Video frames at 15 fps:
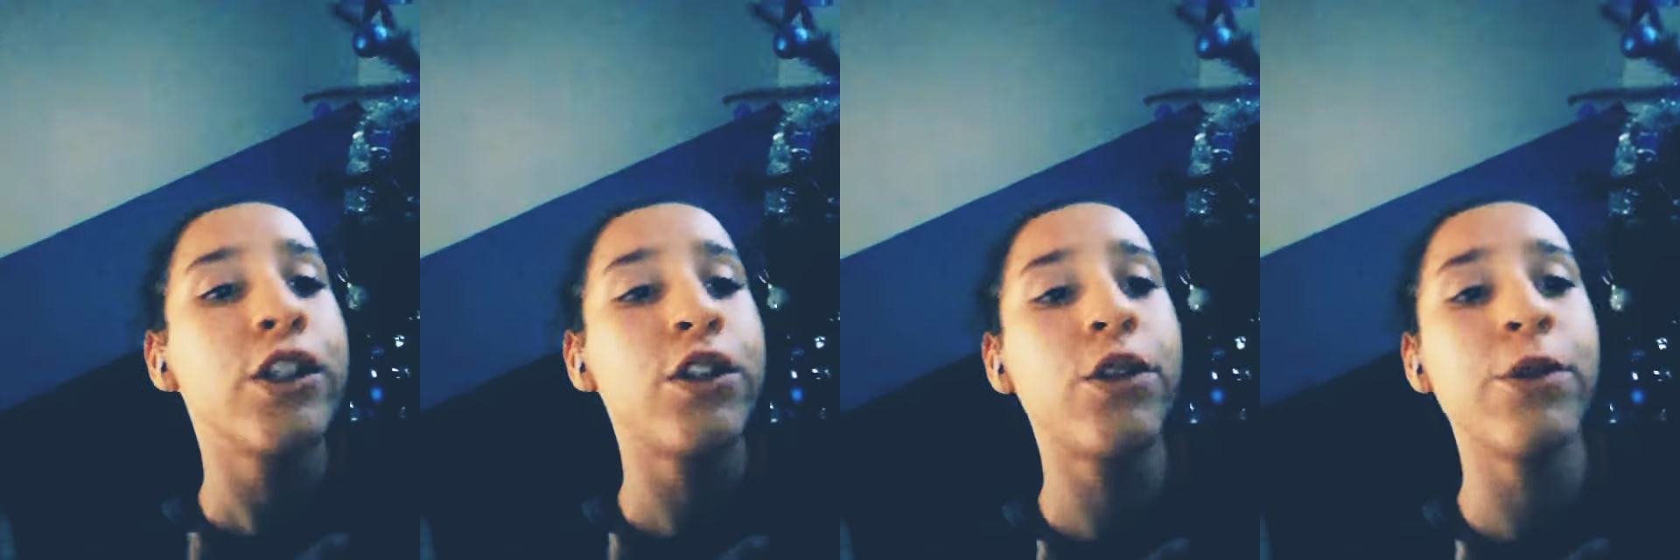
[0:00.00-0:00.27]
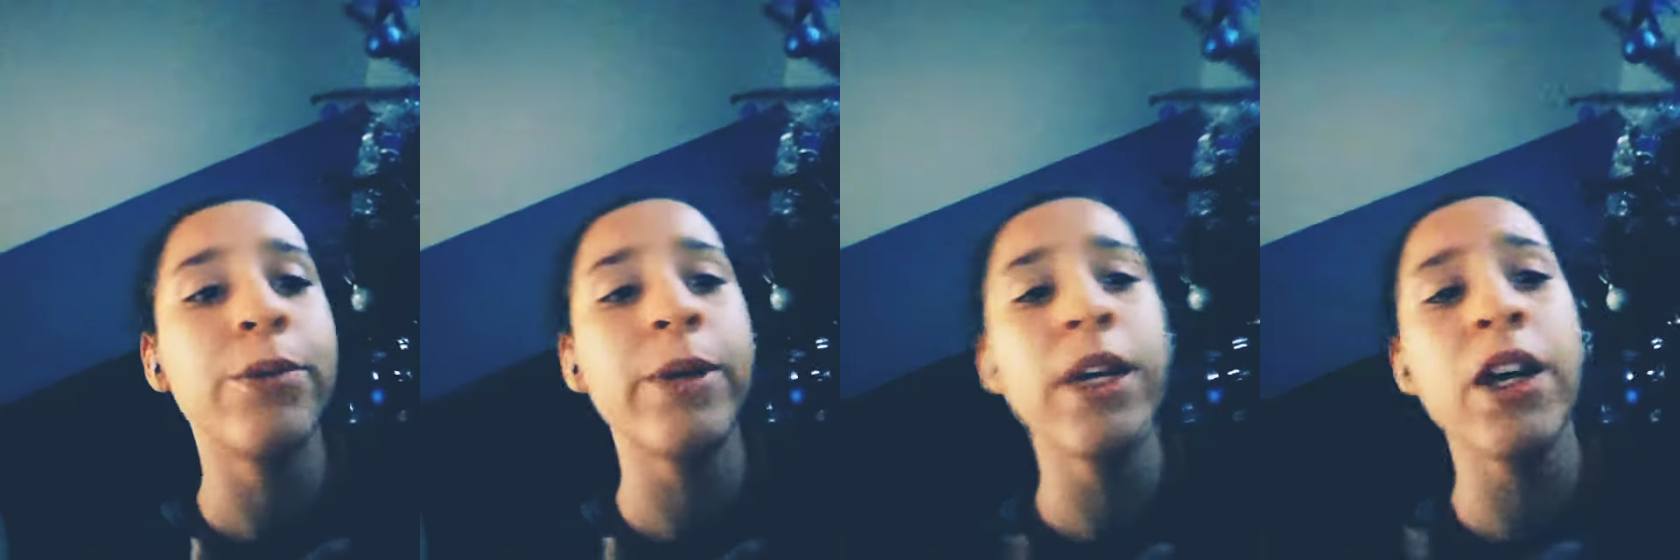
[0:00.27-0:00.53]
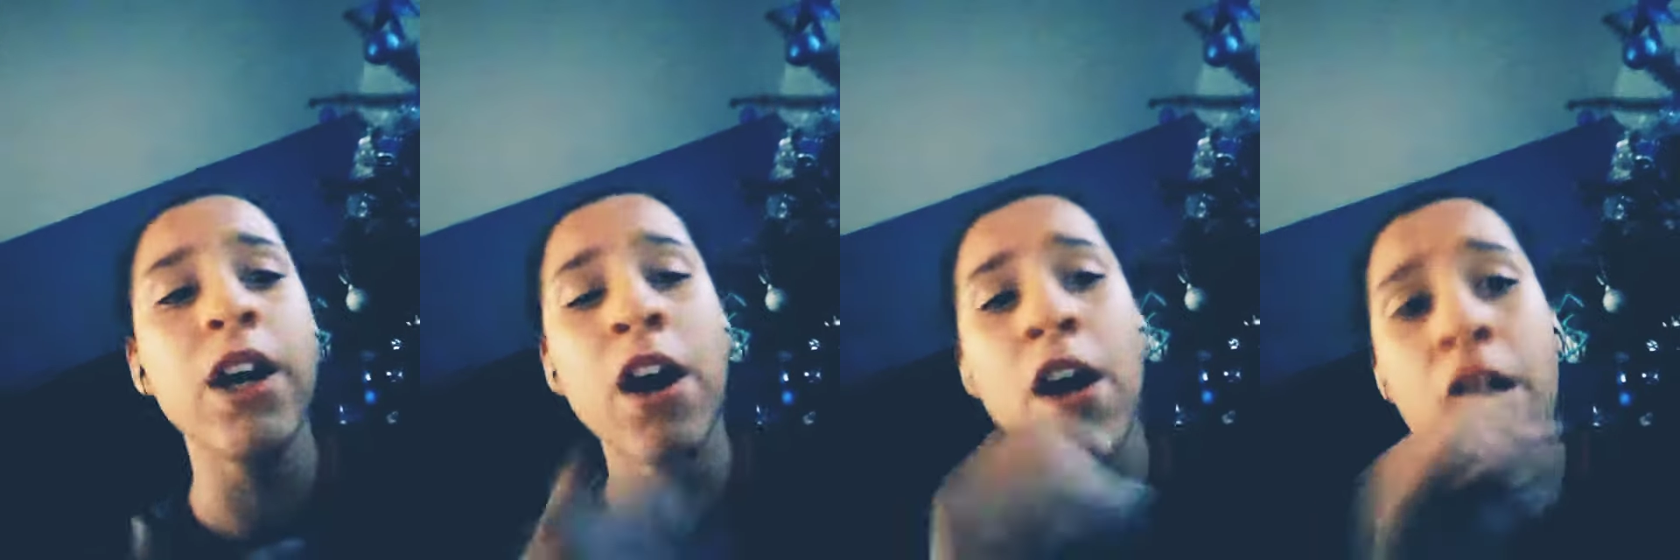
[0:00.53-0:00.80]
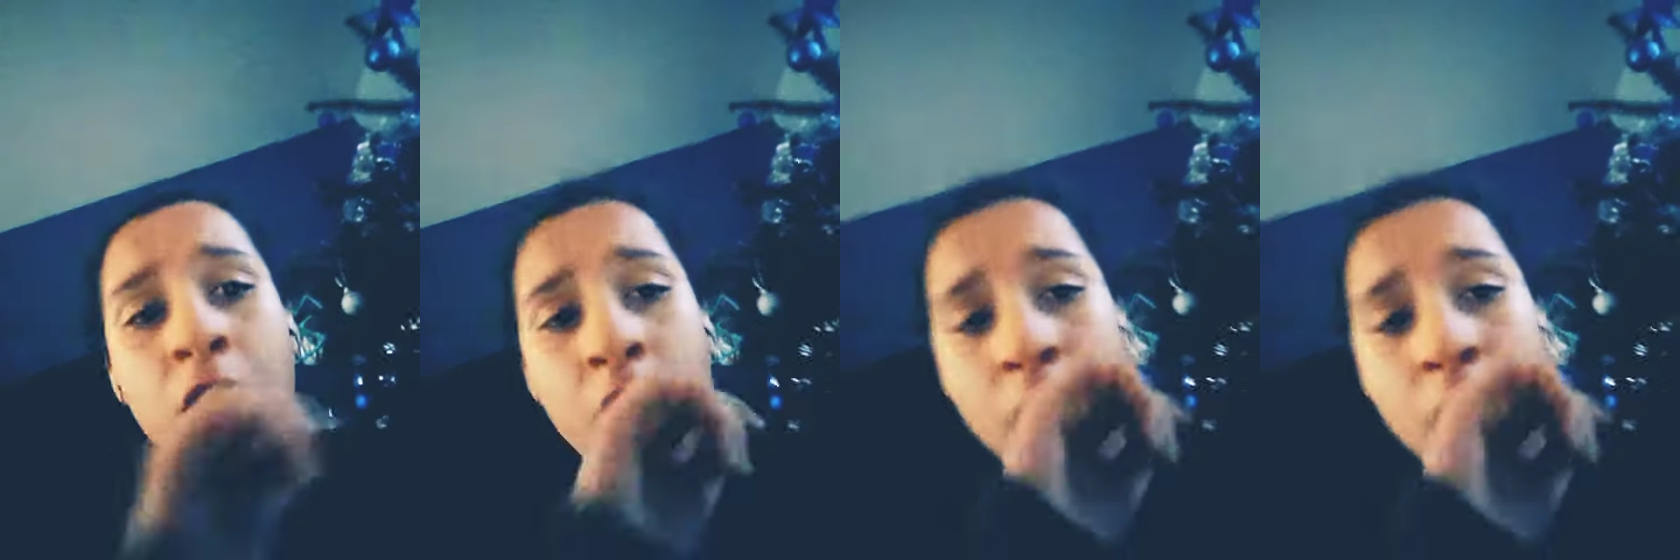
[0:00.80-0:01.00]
you be here.